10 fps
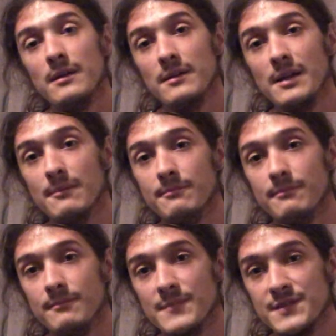yeah,
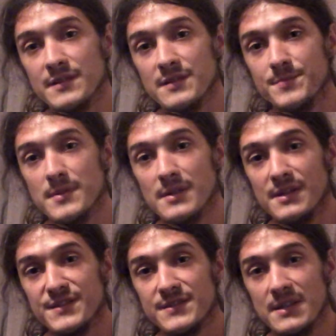this has been a
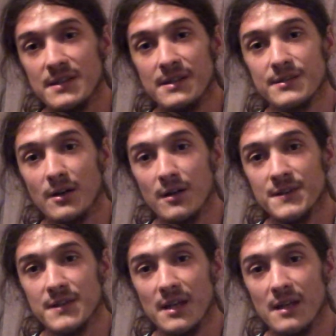slightly
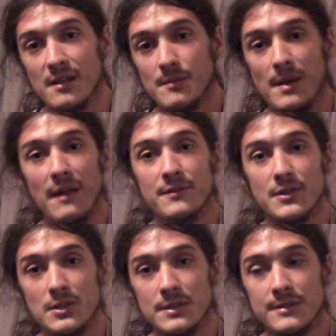intoxicated math
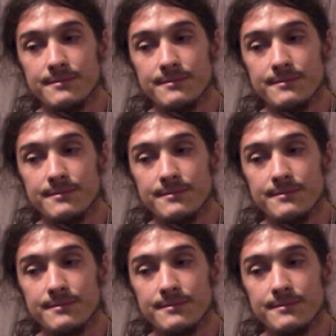talk.